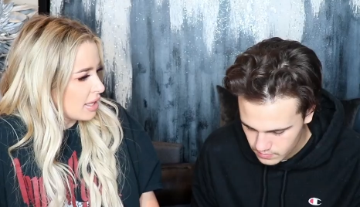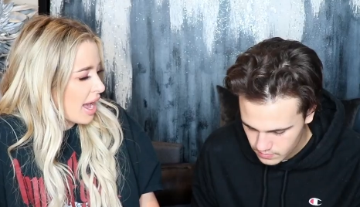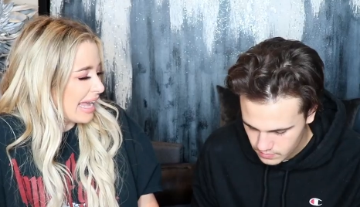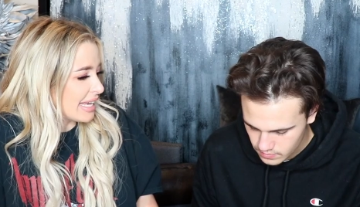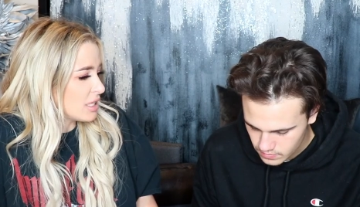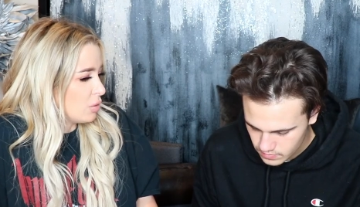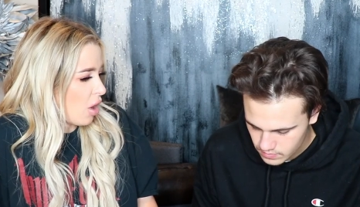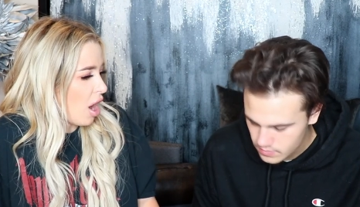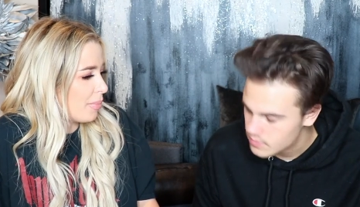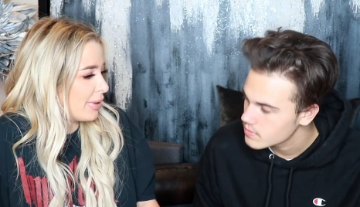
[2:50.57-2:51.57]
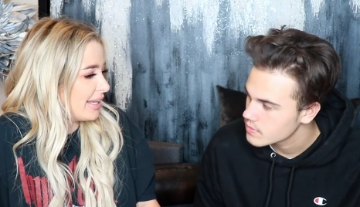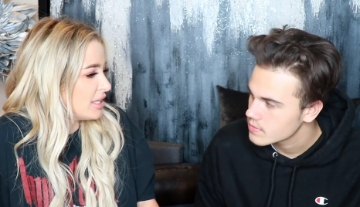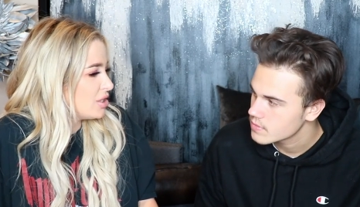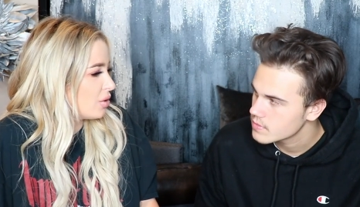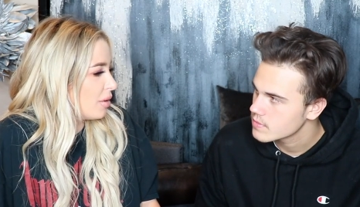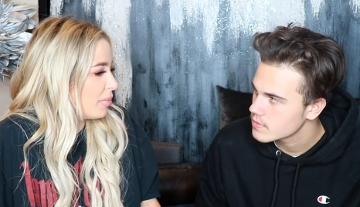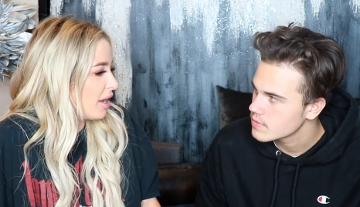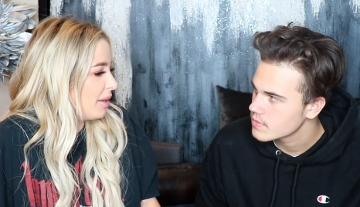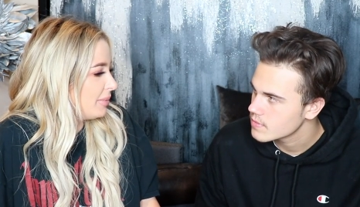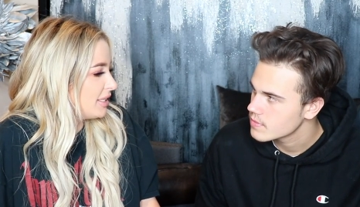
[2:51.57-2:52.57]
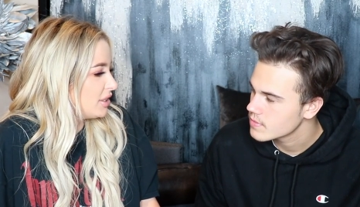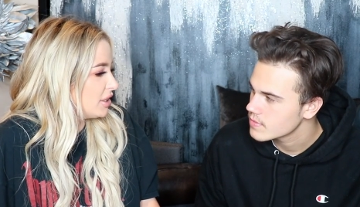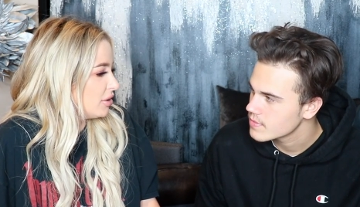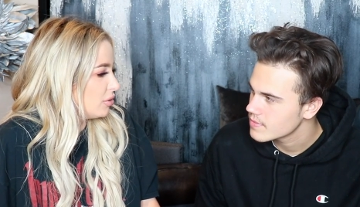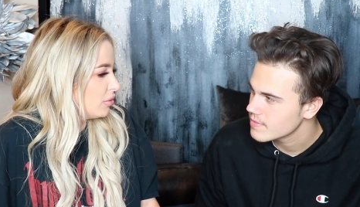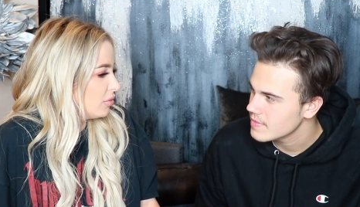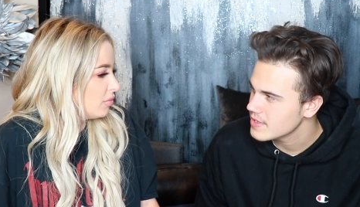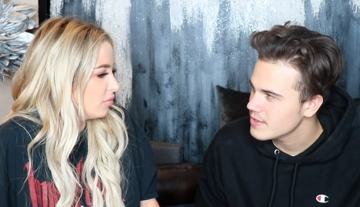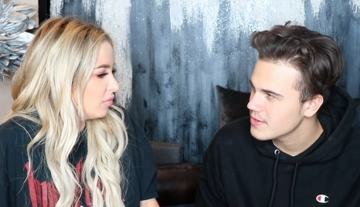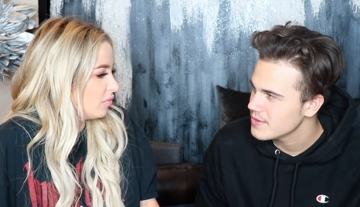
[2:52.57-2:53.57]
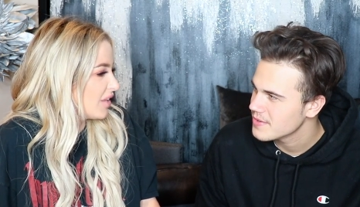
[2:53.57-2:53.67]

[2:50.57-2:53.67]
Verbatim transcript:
Speaker 1: Yeah, I guess we'll hop right into it, but I miss you.
Speaker 2: Miss you.